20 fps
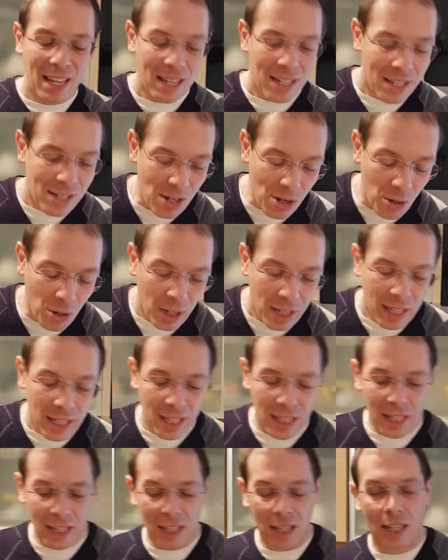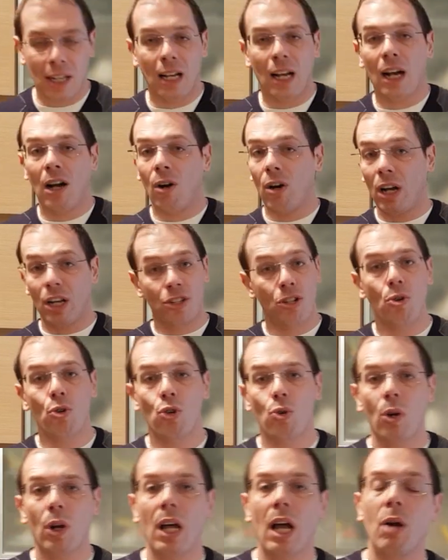So, as
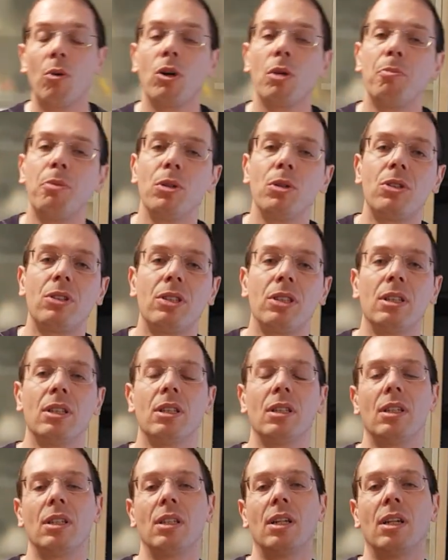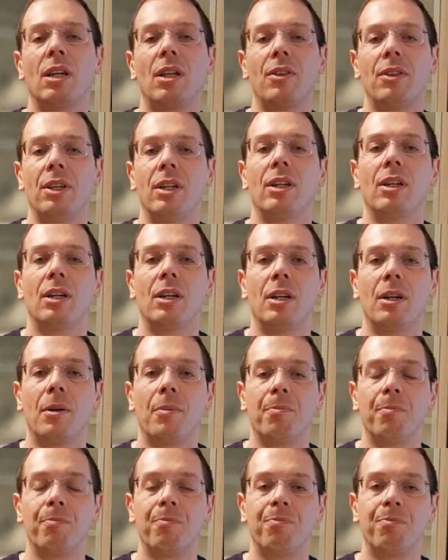usual, I will put
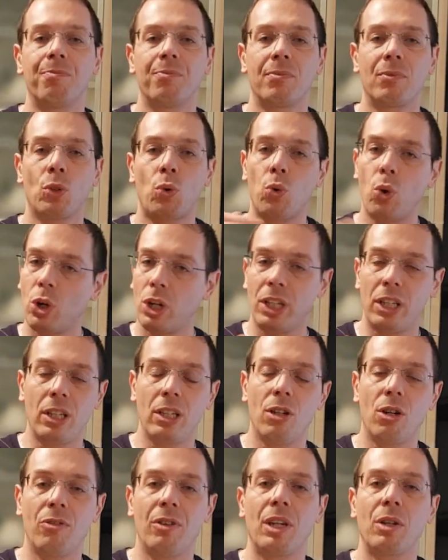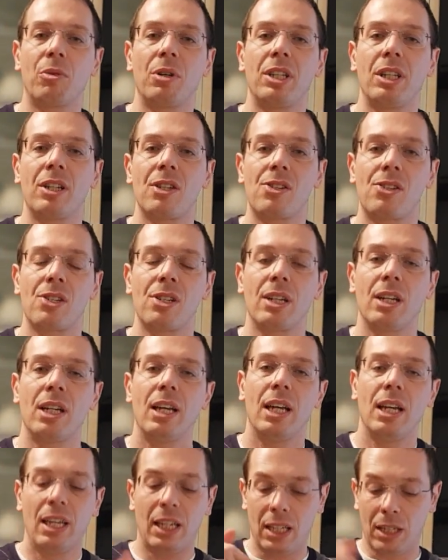the quantity of ingredients
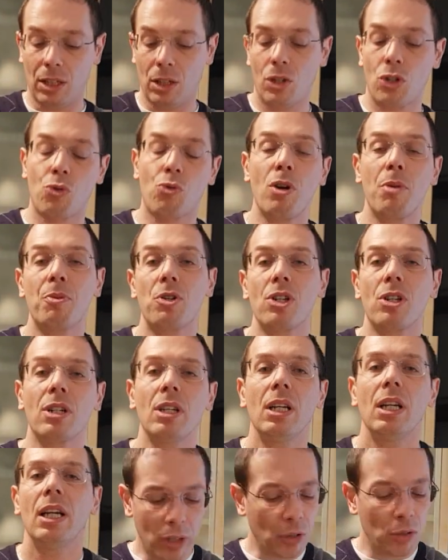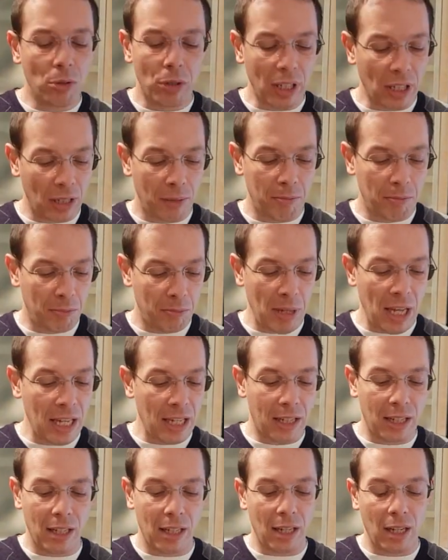in the description. You can
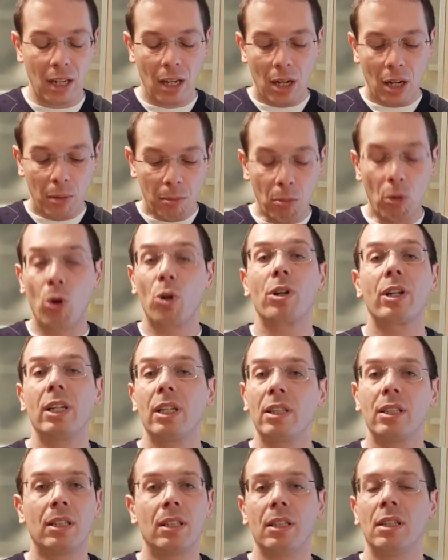make more than